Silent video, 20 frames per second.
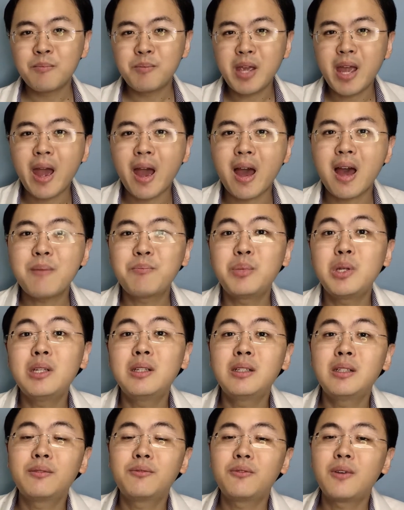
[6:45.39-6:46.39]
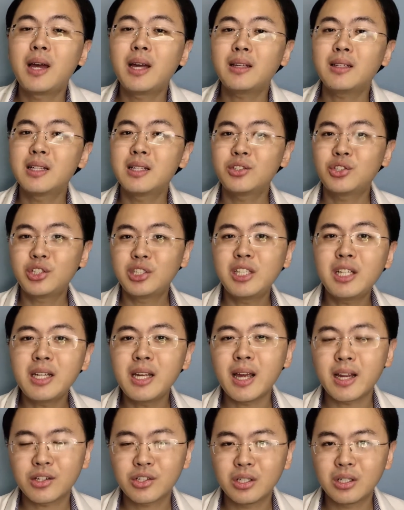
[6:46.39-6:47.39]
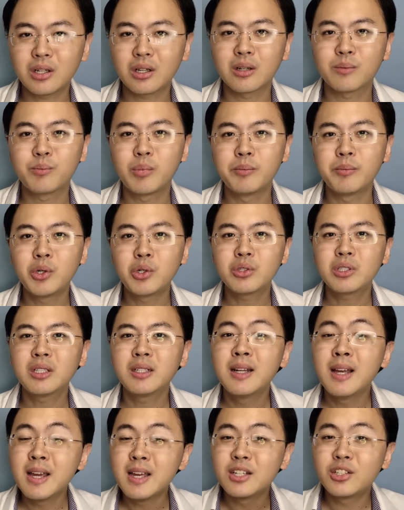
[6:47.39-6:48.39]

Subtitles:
be happy in the fact that she actually got a promotion.